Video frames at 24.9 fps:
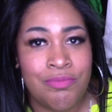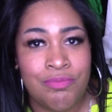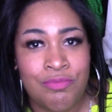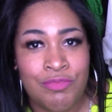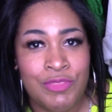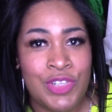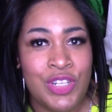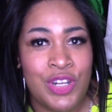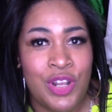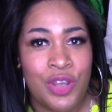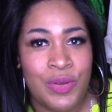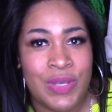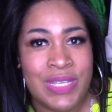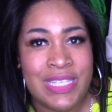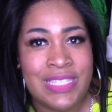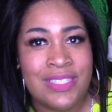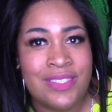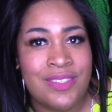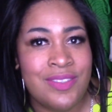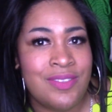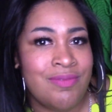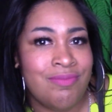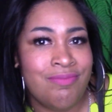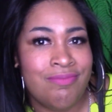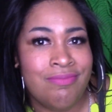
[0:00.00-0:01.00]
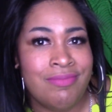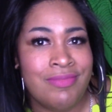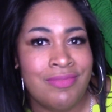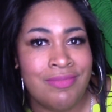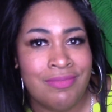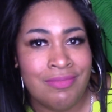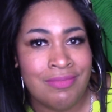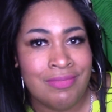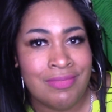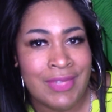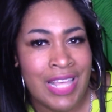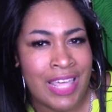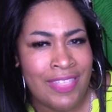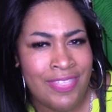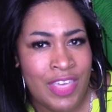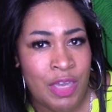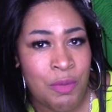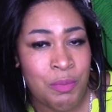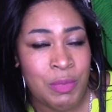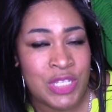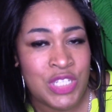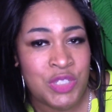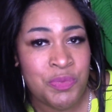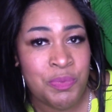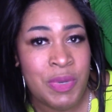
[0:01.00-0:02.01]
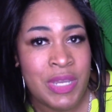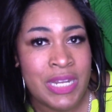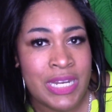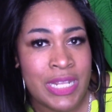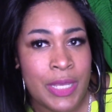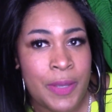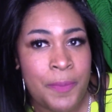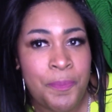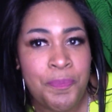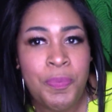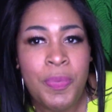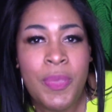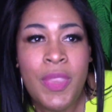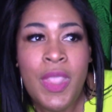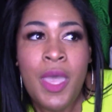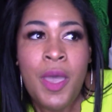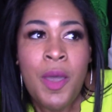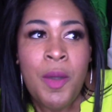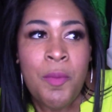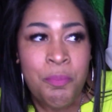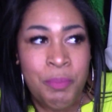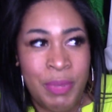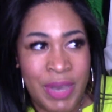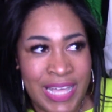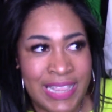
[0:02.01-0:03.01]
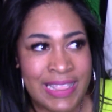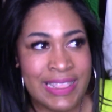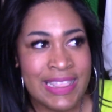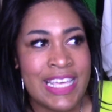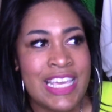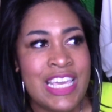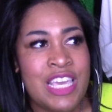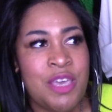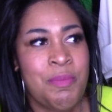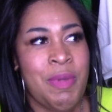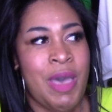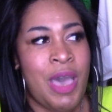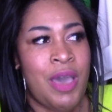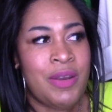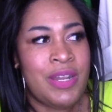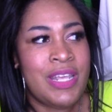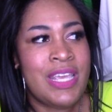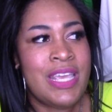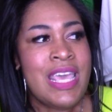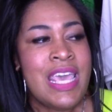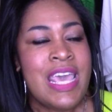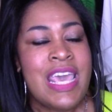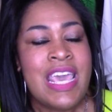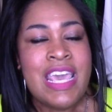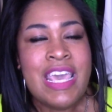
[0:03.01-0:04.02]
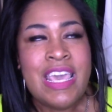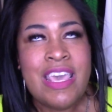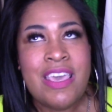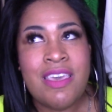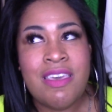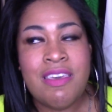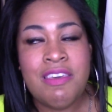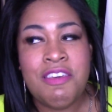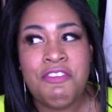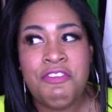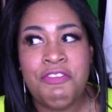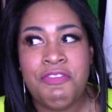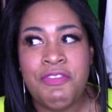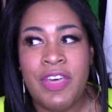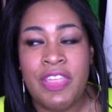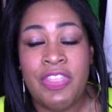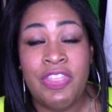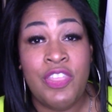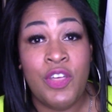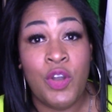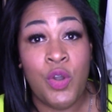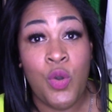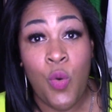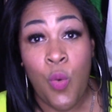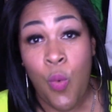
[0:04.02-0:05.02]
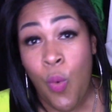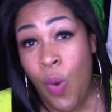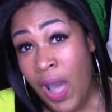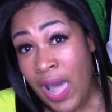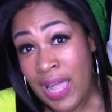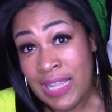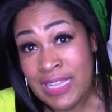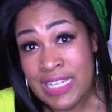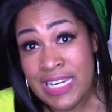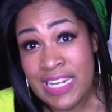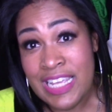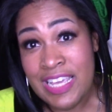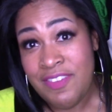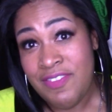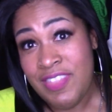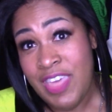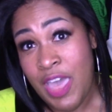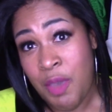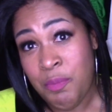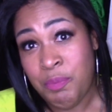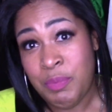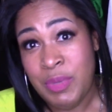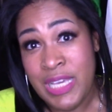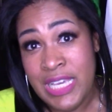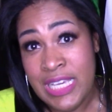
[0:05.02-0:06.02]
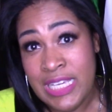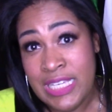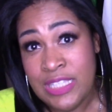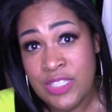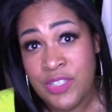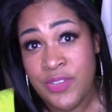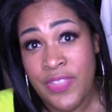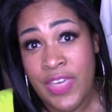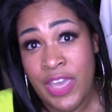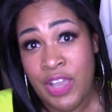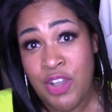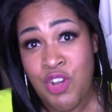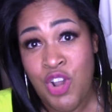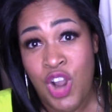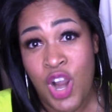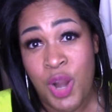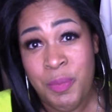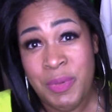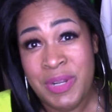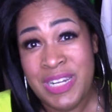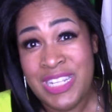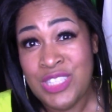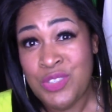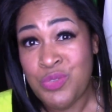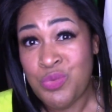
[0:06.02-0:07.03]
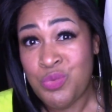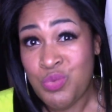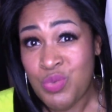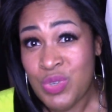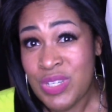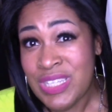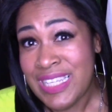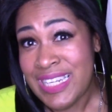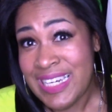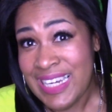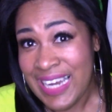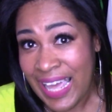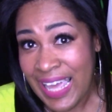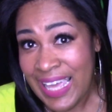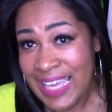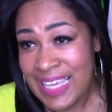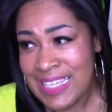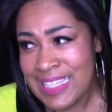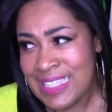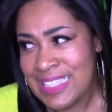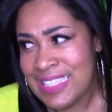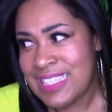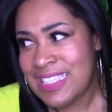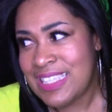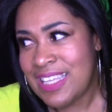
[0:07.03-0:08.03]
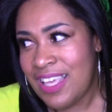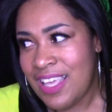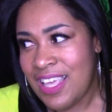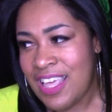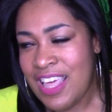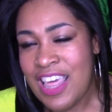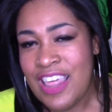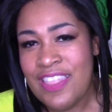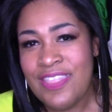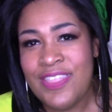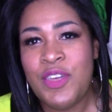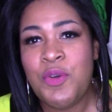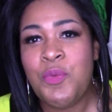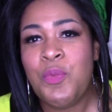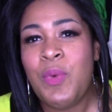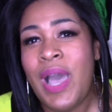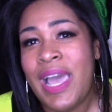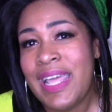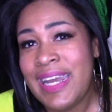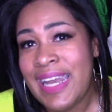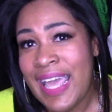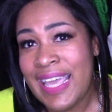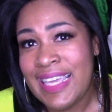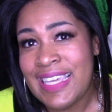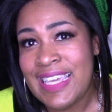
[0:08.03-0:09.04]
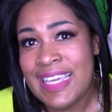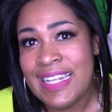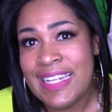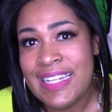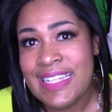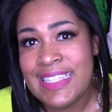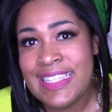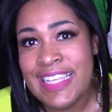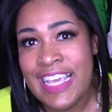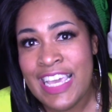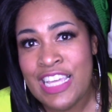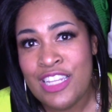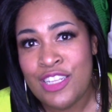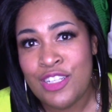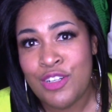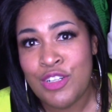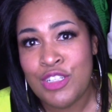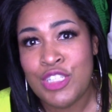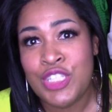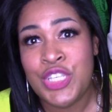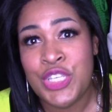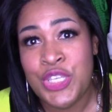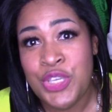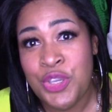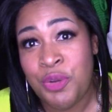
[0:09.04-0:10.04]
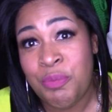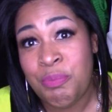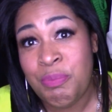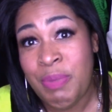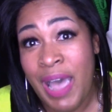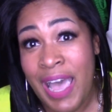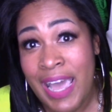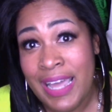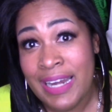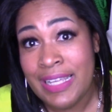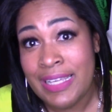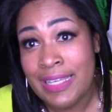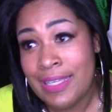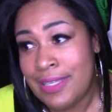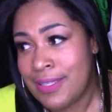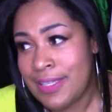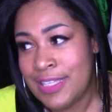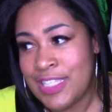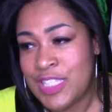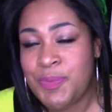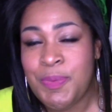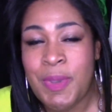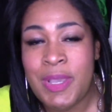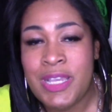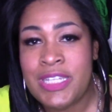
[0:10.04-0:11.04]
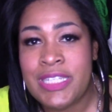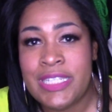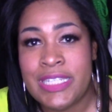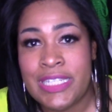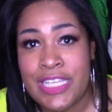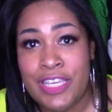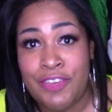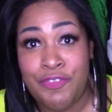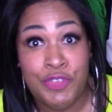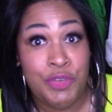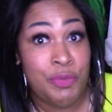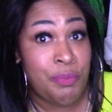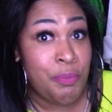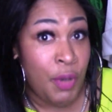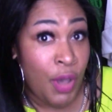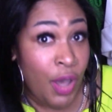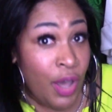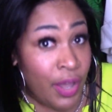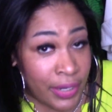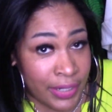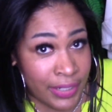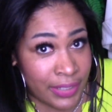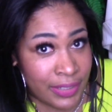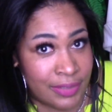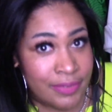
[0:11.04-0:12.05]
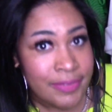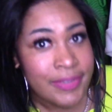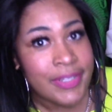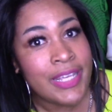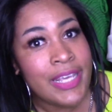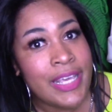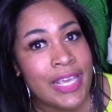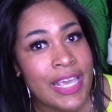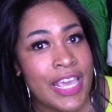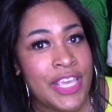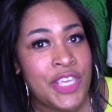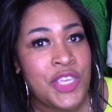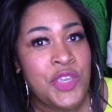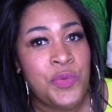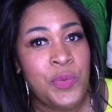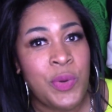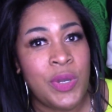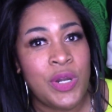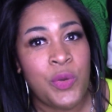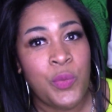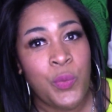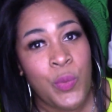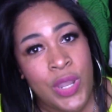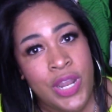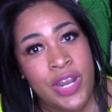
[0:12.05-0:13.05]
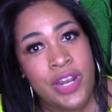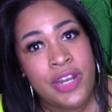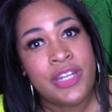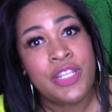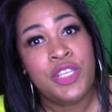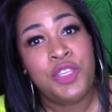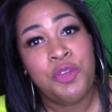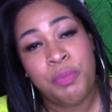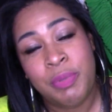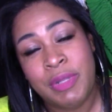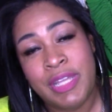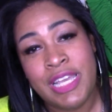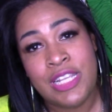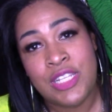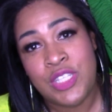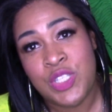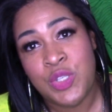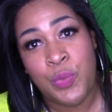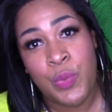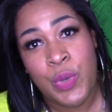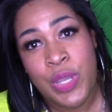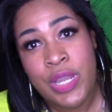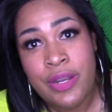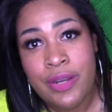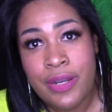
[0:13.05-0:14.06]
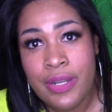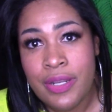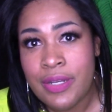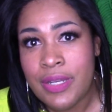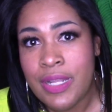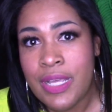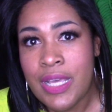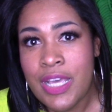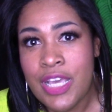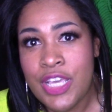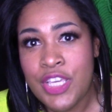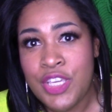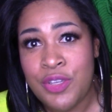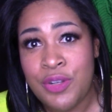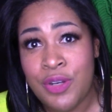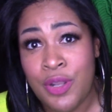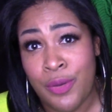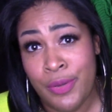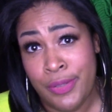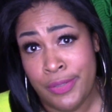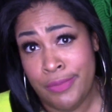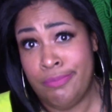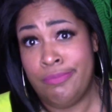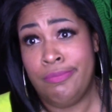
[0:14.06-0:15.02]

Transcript: you know, is not that much money? But think about it. If the quality of that piece or that garment is really nice, then why not get it tailored to your body, especially if you bought it and you want to wear it and you plan to wear it, you know,